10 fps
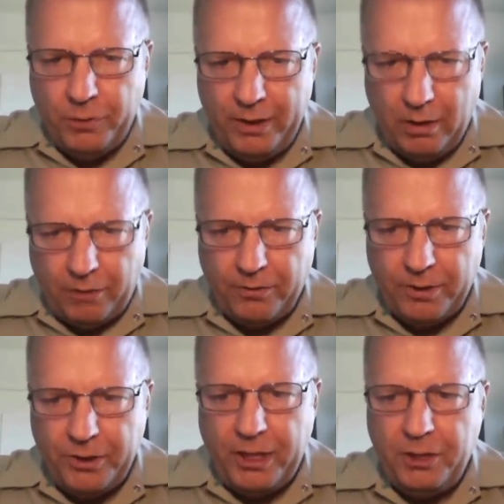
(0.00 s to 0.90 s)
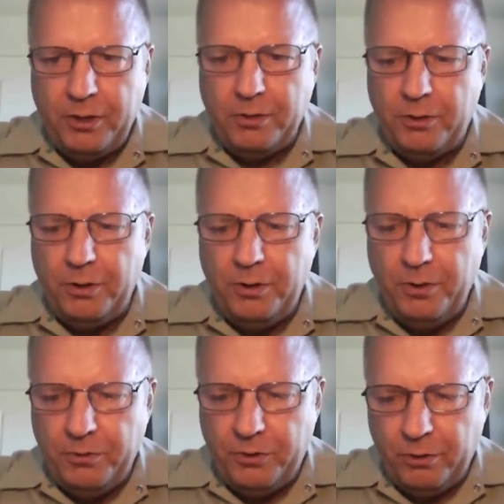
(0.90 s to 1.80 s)
joint authorizations to
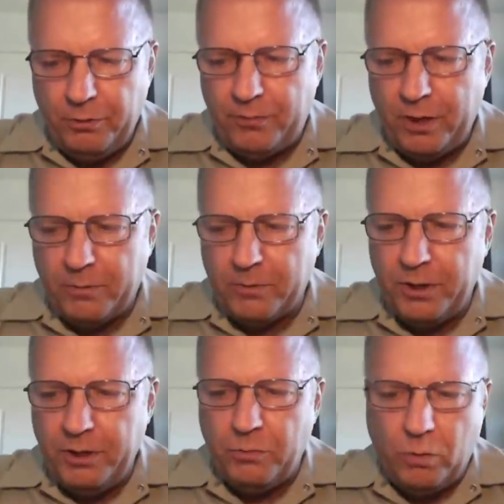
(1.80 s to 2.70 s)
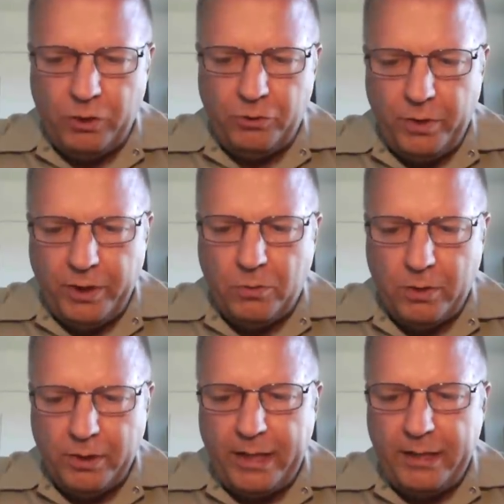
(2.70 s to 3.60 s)
use those frequencies once we
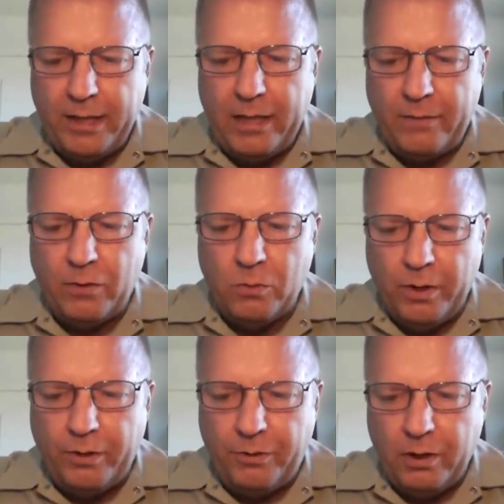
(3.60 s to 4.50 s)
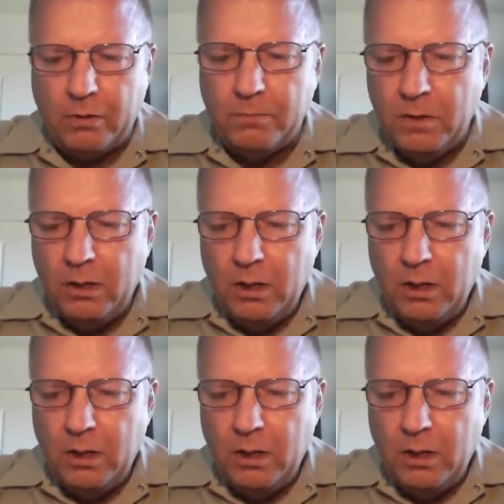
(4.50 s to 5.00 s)
coordinate that effort with, uh,